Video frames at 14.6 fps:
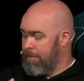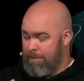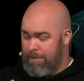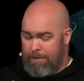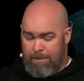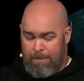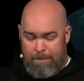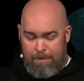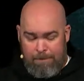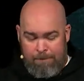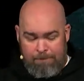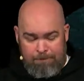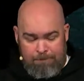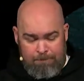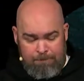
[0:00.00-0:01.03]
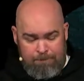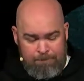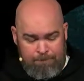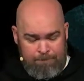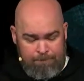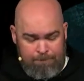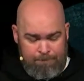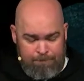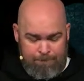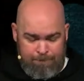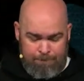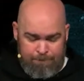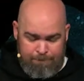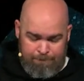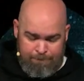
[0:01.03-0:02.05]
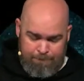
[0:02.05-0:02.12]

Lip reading: Nothing is said.